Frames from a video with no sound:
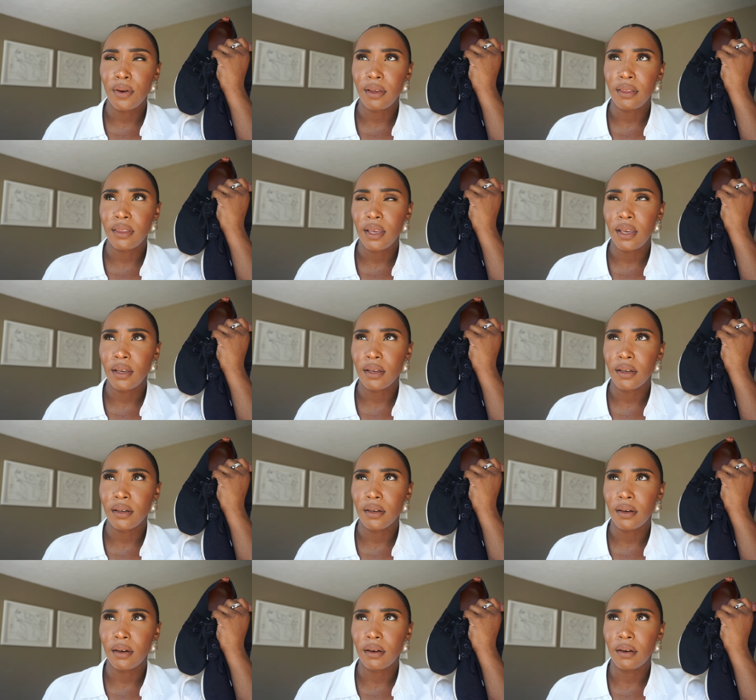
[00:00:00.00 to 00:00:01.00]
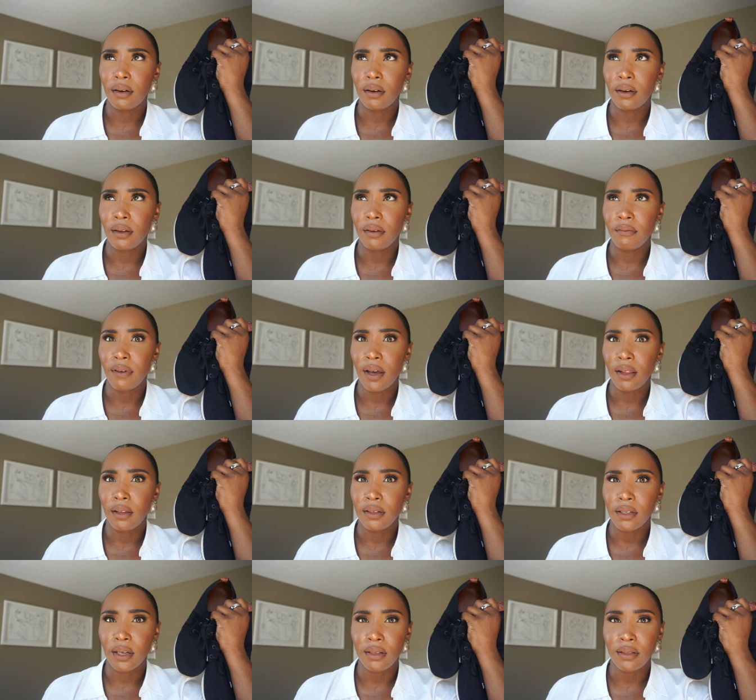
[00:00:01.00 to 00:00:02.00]
I think on
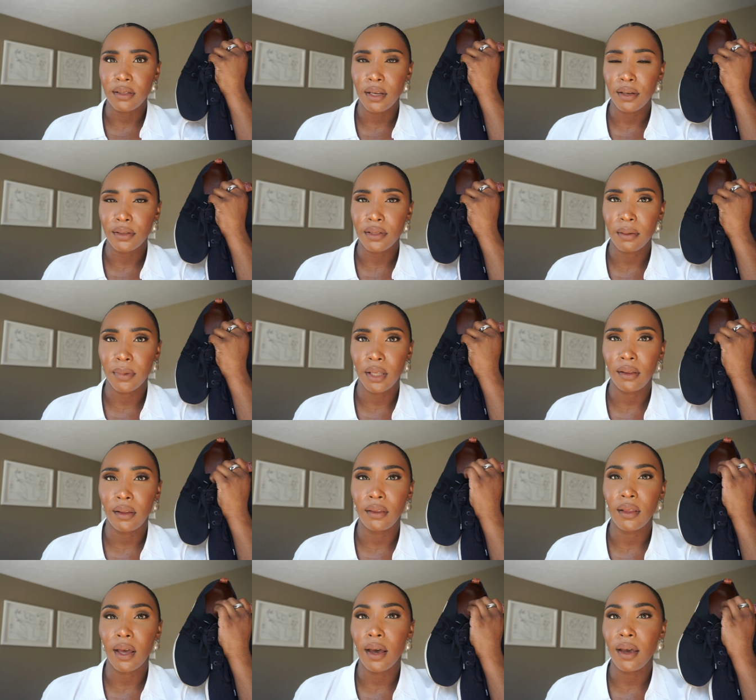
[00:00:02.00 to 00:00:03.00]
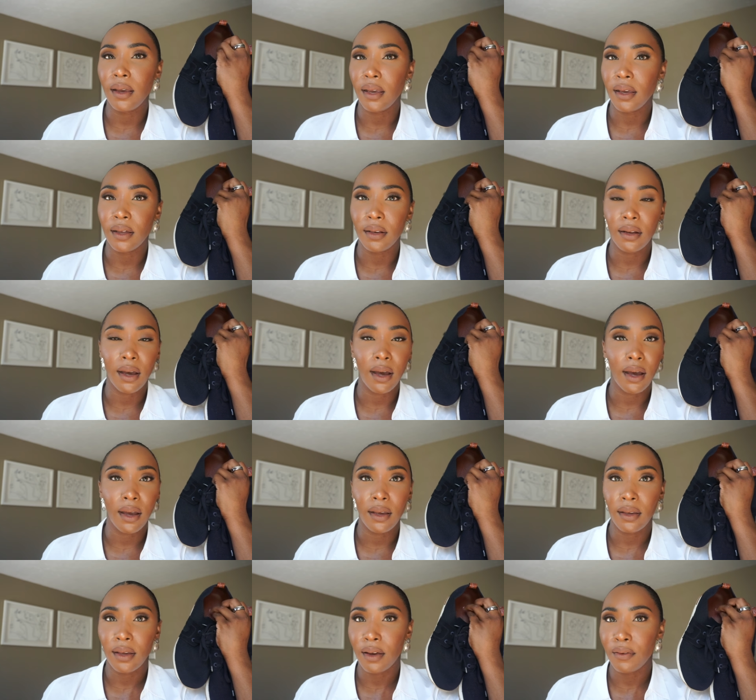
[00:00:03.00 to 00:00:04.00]
Valentine's Day or something like that and
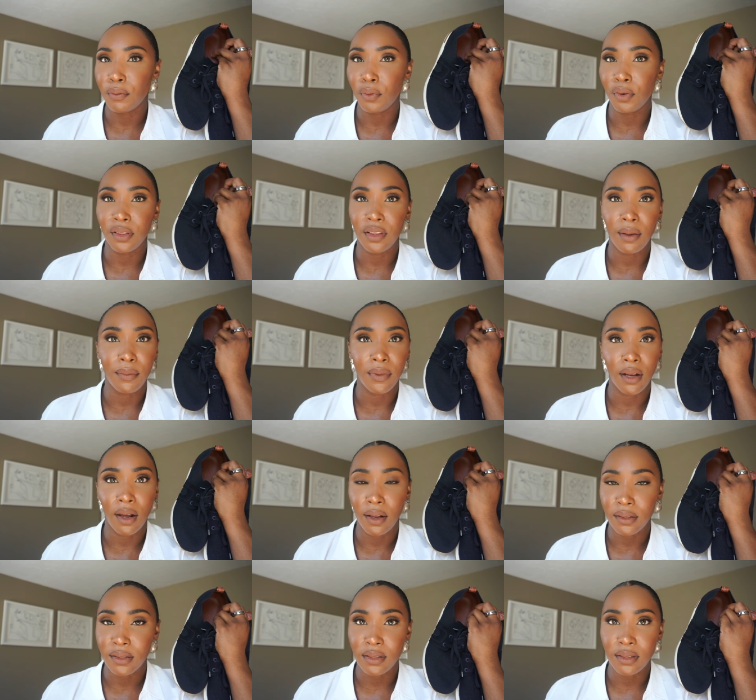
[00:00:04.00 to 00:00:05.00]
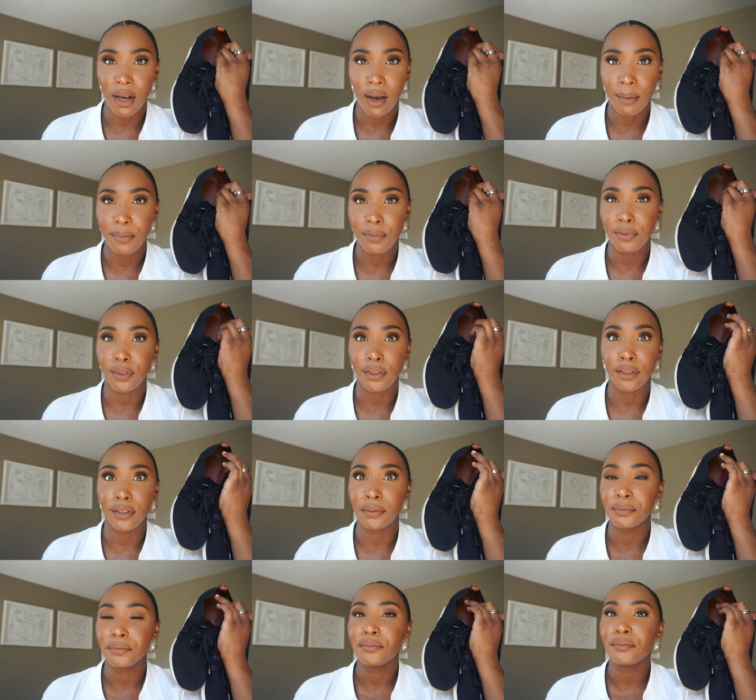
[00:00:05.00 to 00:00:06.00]
I have worn them nonstop for